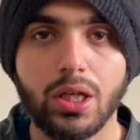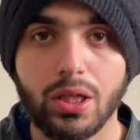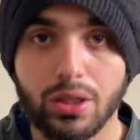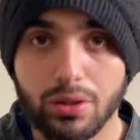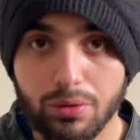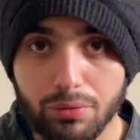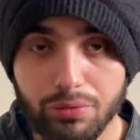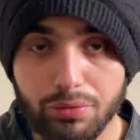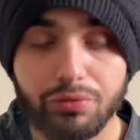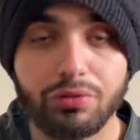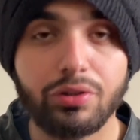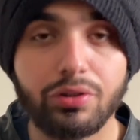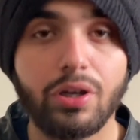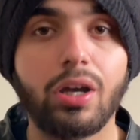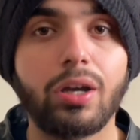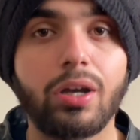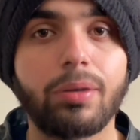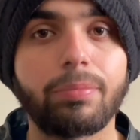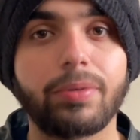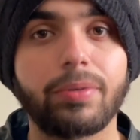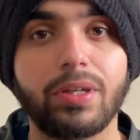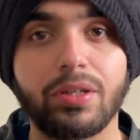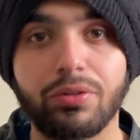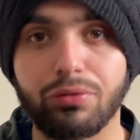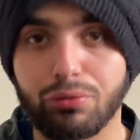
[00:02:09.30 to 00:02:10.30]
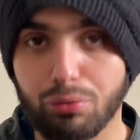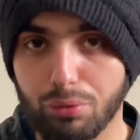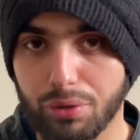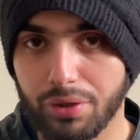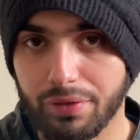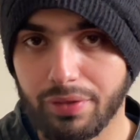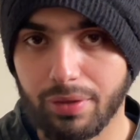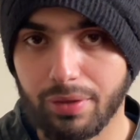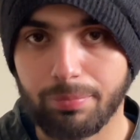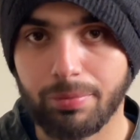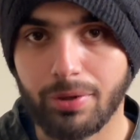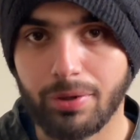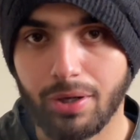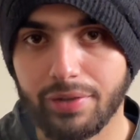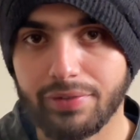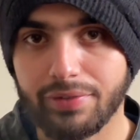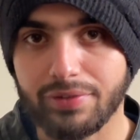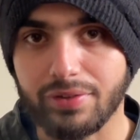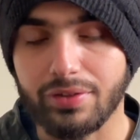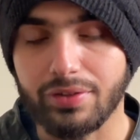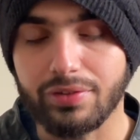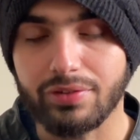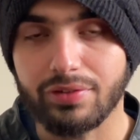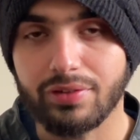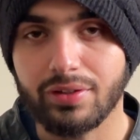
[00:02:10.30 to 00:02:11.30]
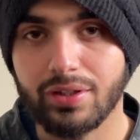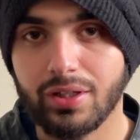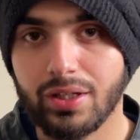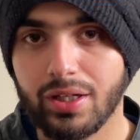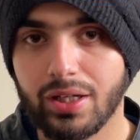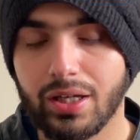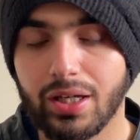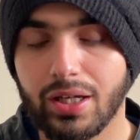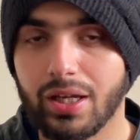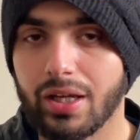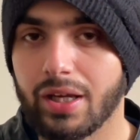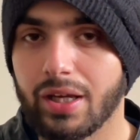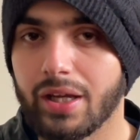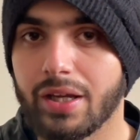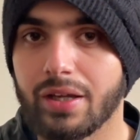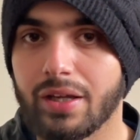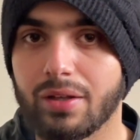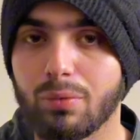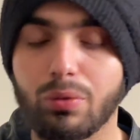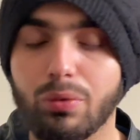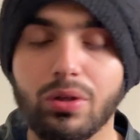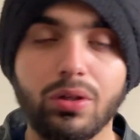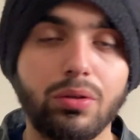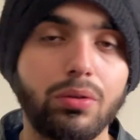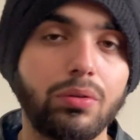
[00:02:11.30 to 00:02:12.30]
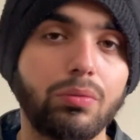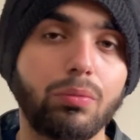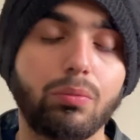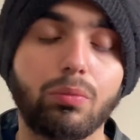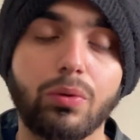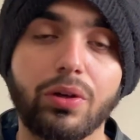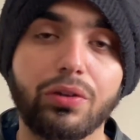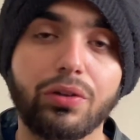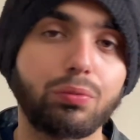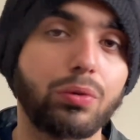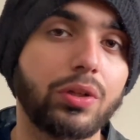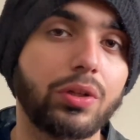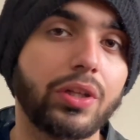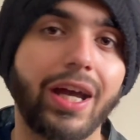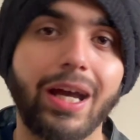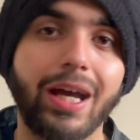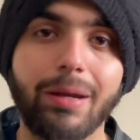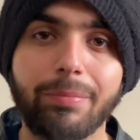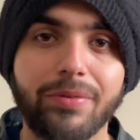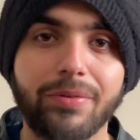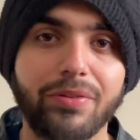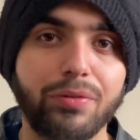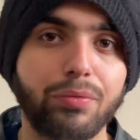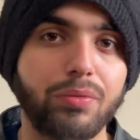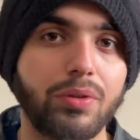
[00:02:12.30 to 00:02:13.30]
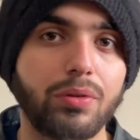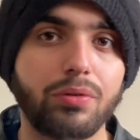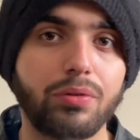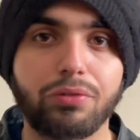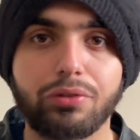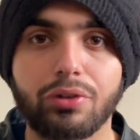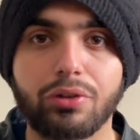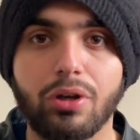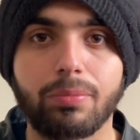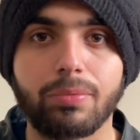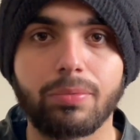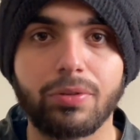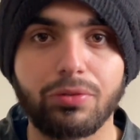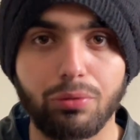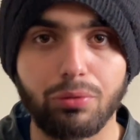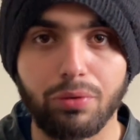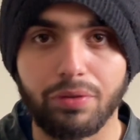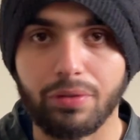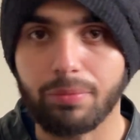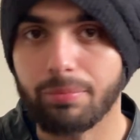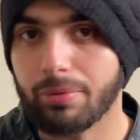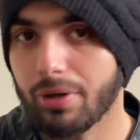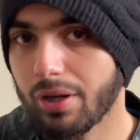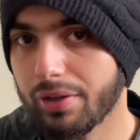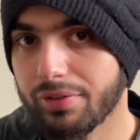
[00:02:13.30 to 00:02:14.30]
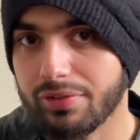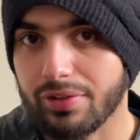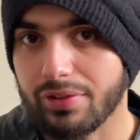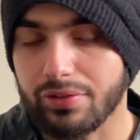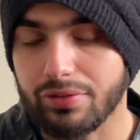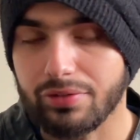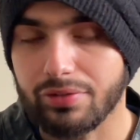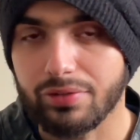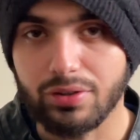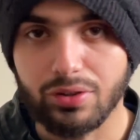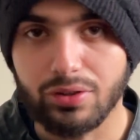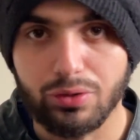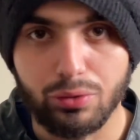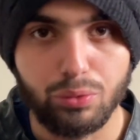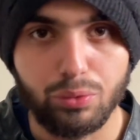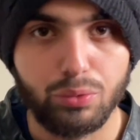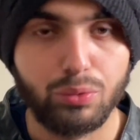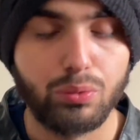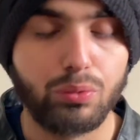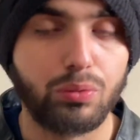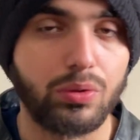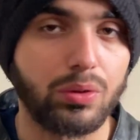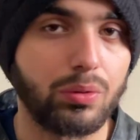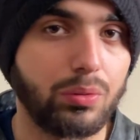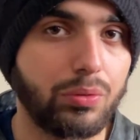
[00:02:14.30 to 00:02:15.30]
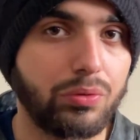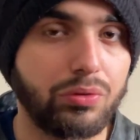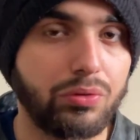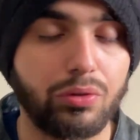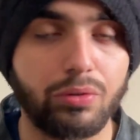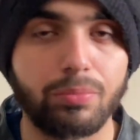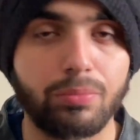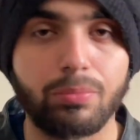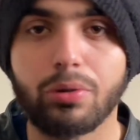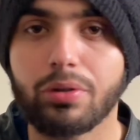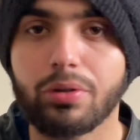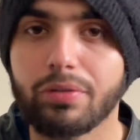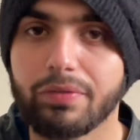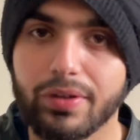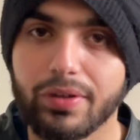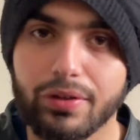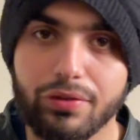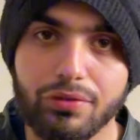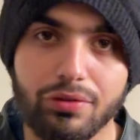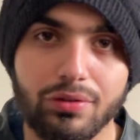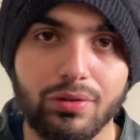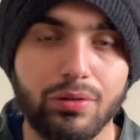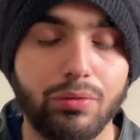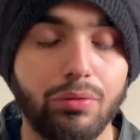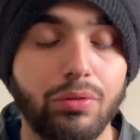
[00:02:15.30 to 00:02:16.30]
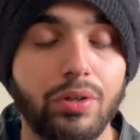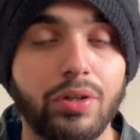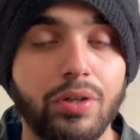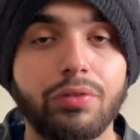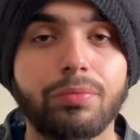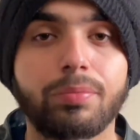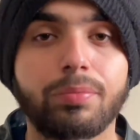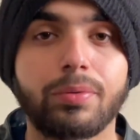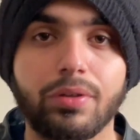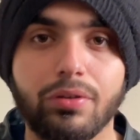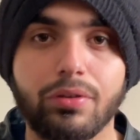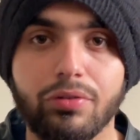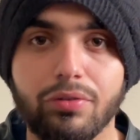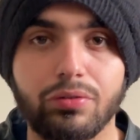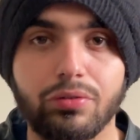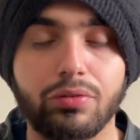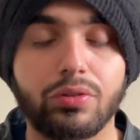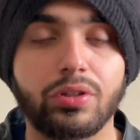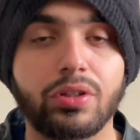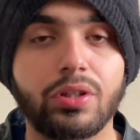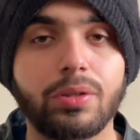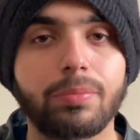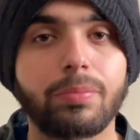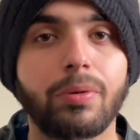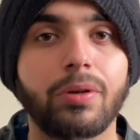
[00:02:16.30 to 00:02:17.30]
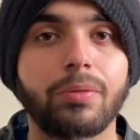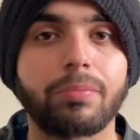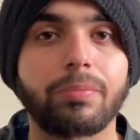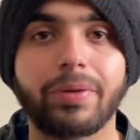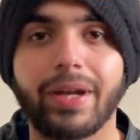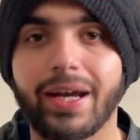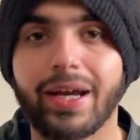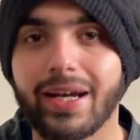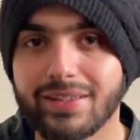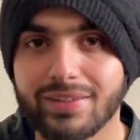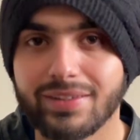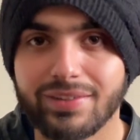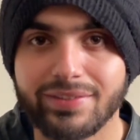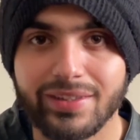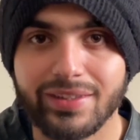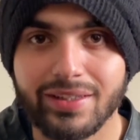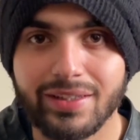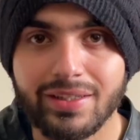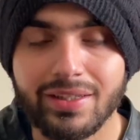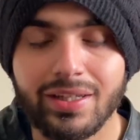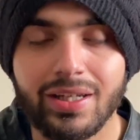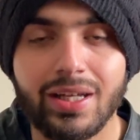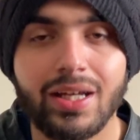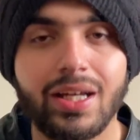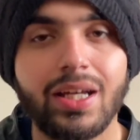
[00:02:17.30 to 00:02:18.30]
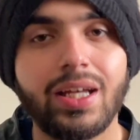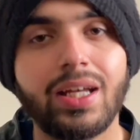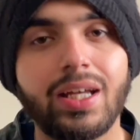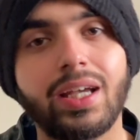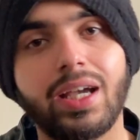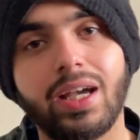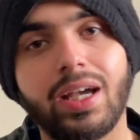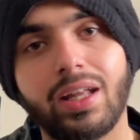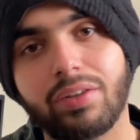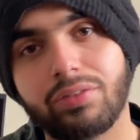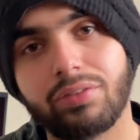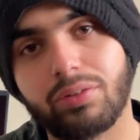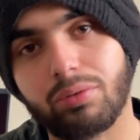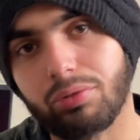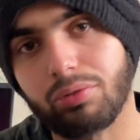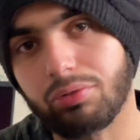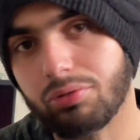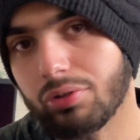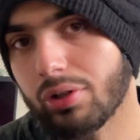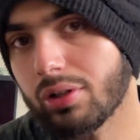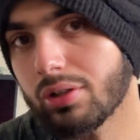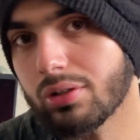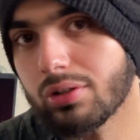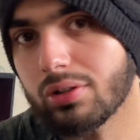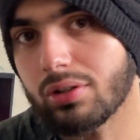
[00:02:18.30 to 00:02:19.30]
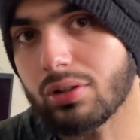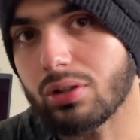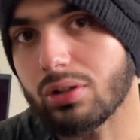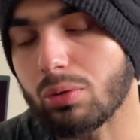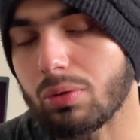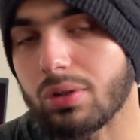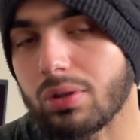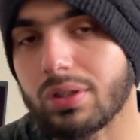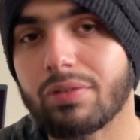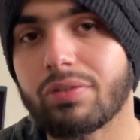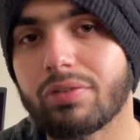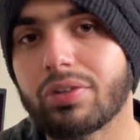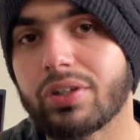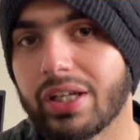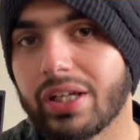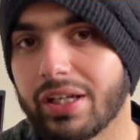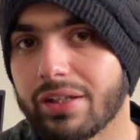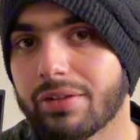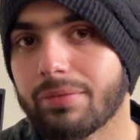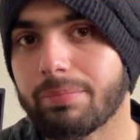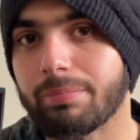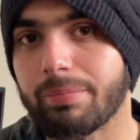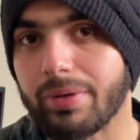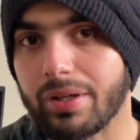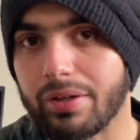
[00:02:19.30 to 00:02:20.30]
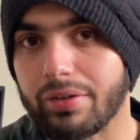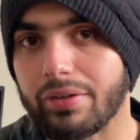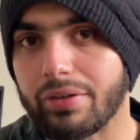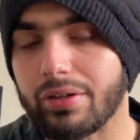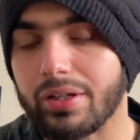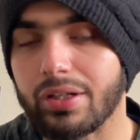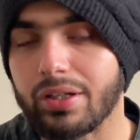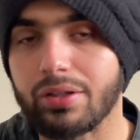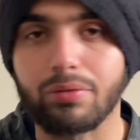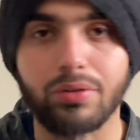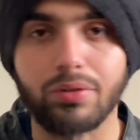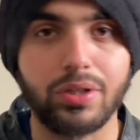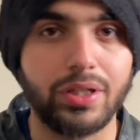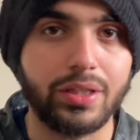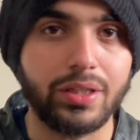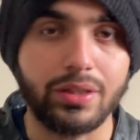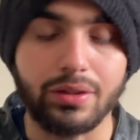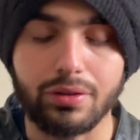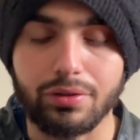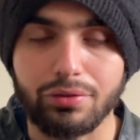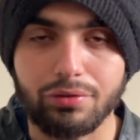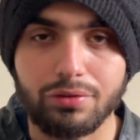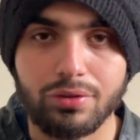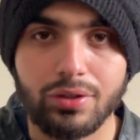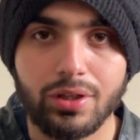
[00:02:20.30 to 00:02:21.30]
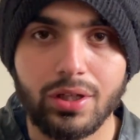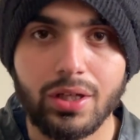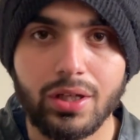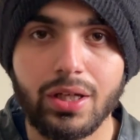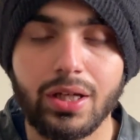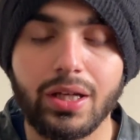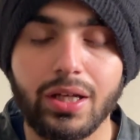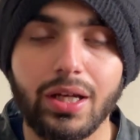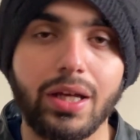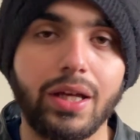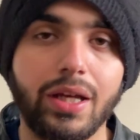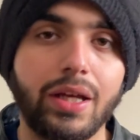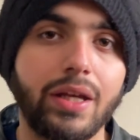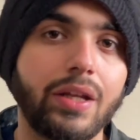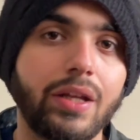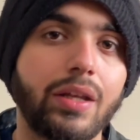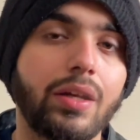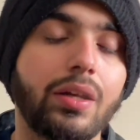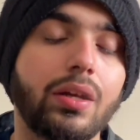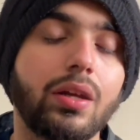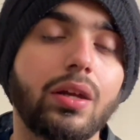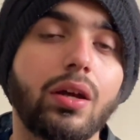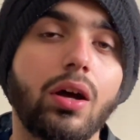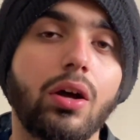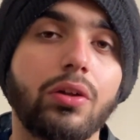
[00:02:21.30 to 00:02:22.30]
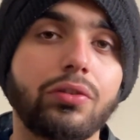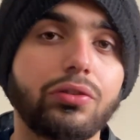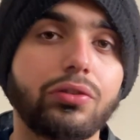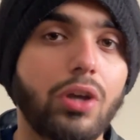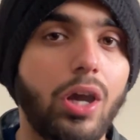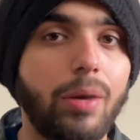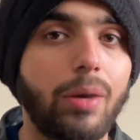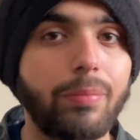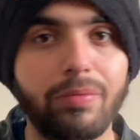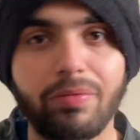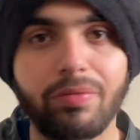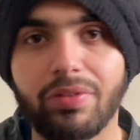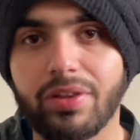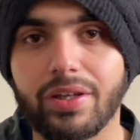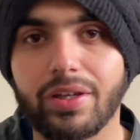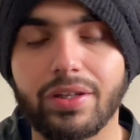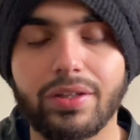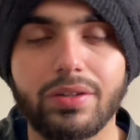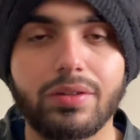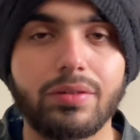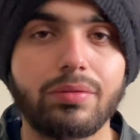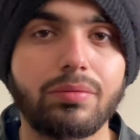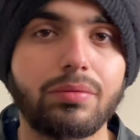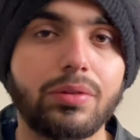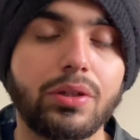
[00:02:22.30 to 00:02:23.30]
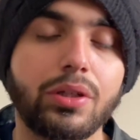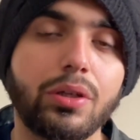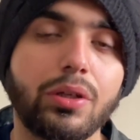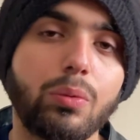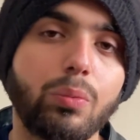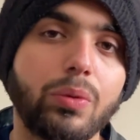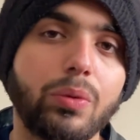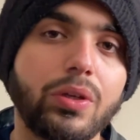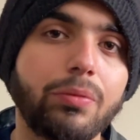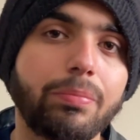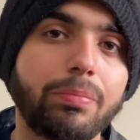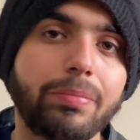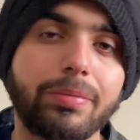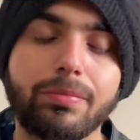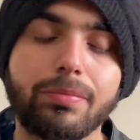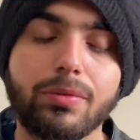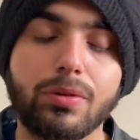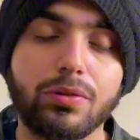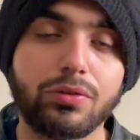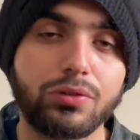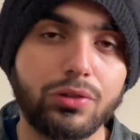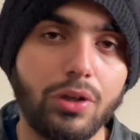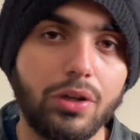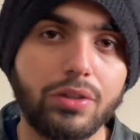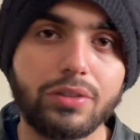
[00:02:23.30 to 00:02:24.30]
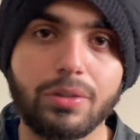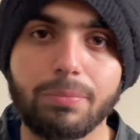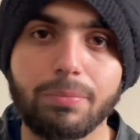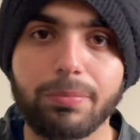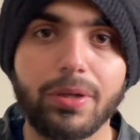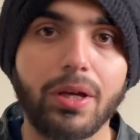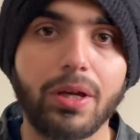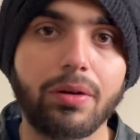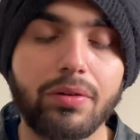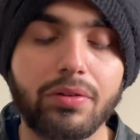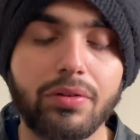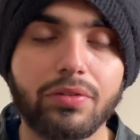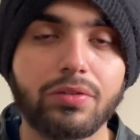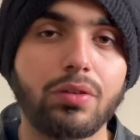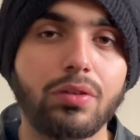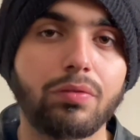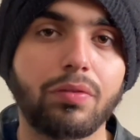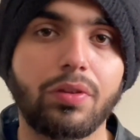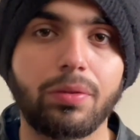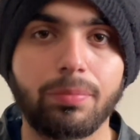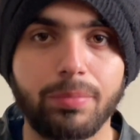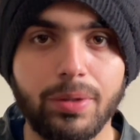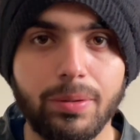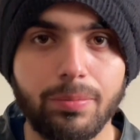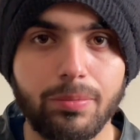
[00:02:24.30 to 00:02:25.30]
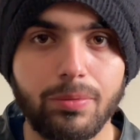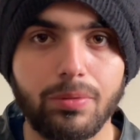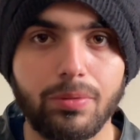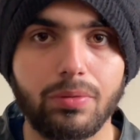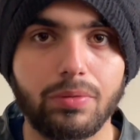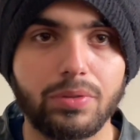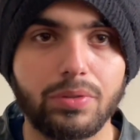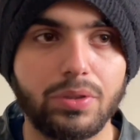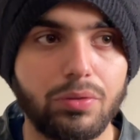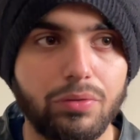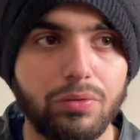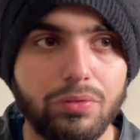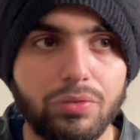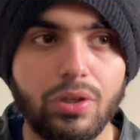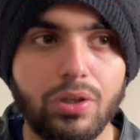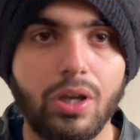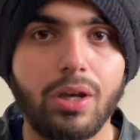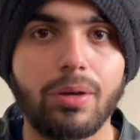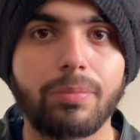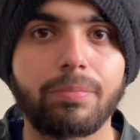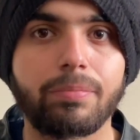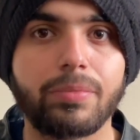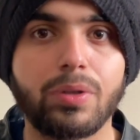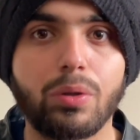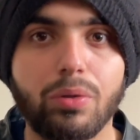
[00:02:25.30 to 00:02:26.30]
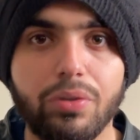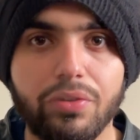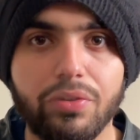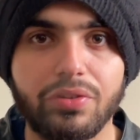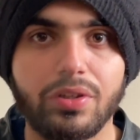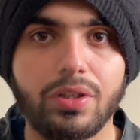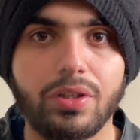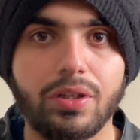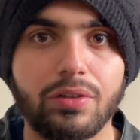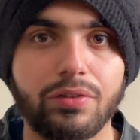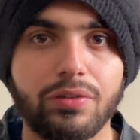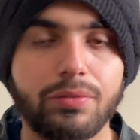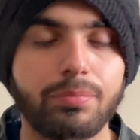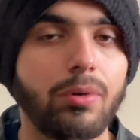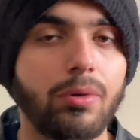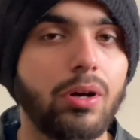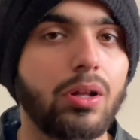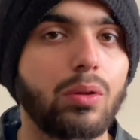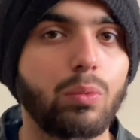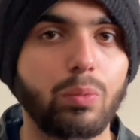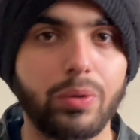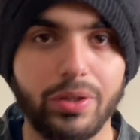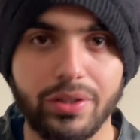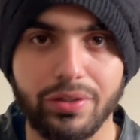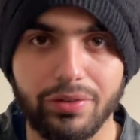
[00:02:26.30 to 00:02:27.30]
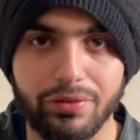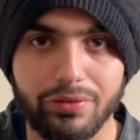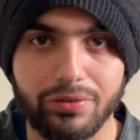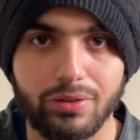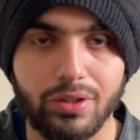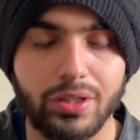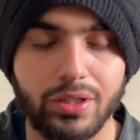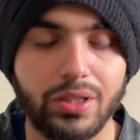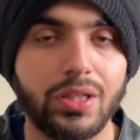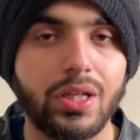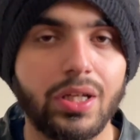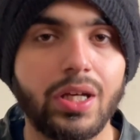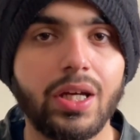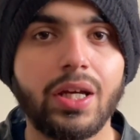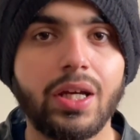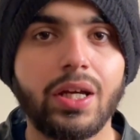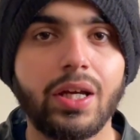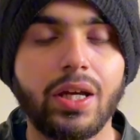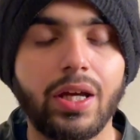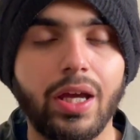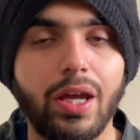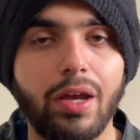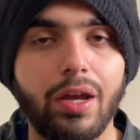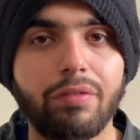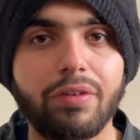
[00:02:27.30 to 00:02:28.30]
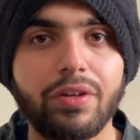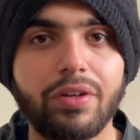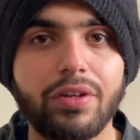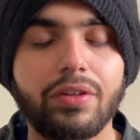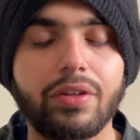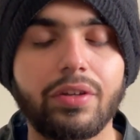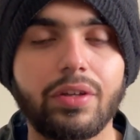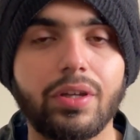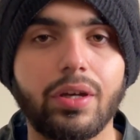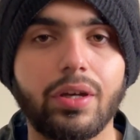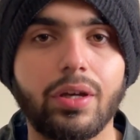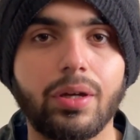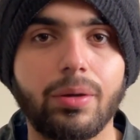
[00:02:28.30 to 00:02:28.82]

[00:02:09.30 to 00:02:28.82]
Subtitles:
You stop enjoying that process. And guess what happens when you stop enjoying the process? You lose your motivation, your inspiration to keep on practicing. And as a result, you'll never get better in your English. And on top of that, when you start comparing yourself with people, you stop noticing small wins. Like every